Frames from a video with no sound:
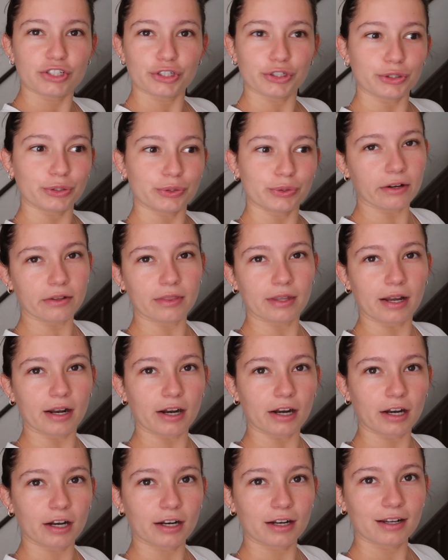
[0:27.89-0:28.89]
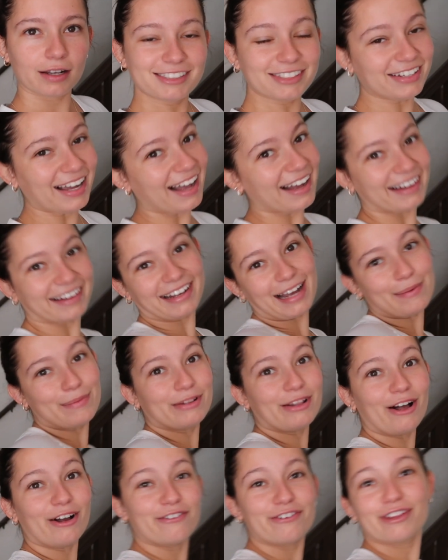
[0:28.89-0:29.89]
to do here and there. So yeah, come
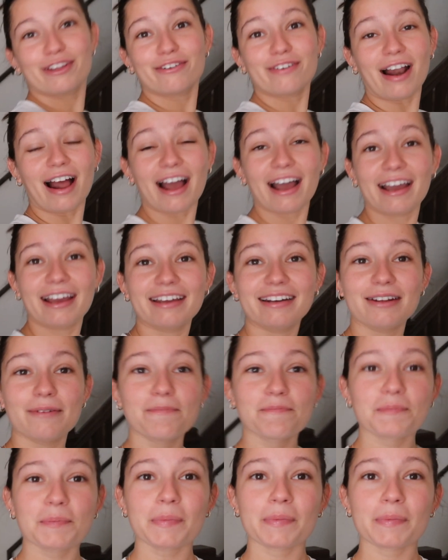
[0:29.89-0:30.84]
along for the ride.